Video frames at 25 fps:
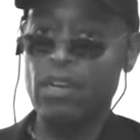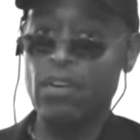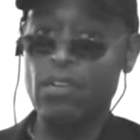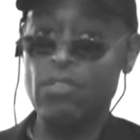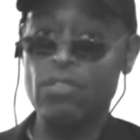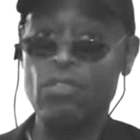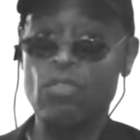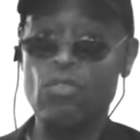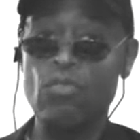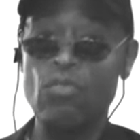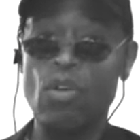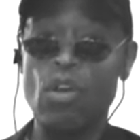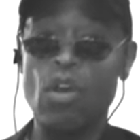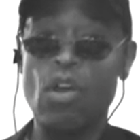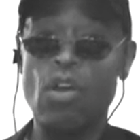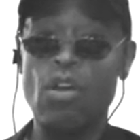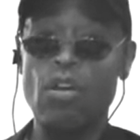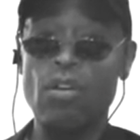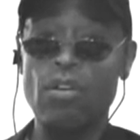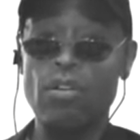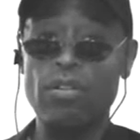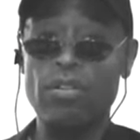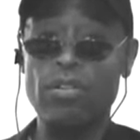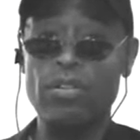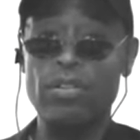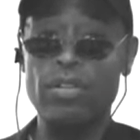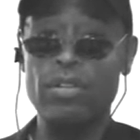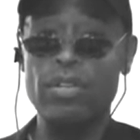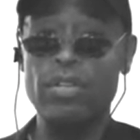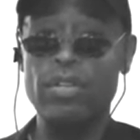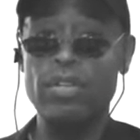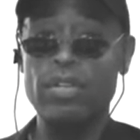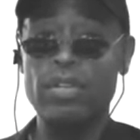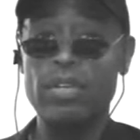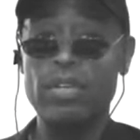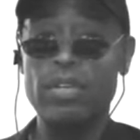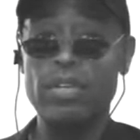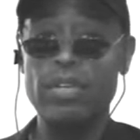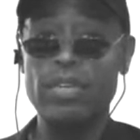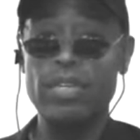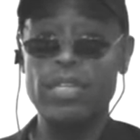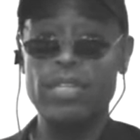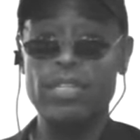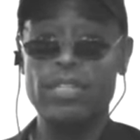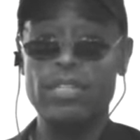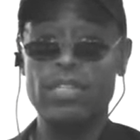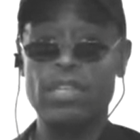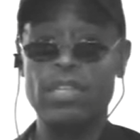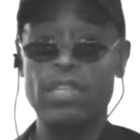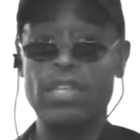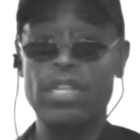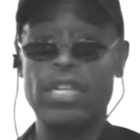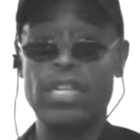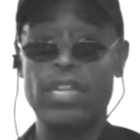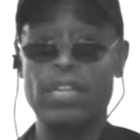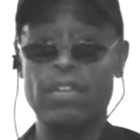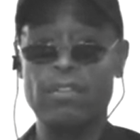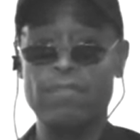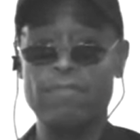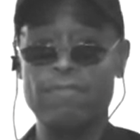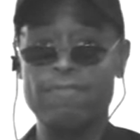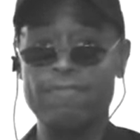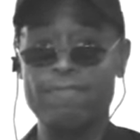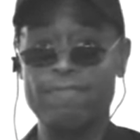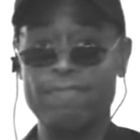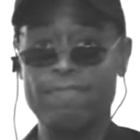on the wall is clear.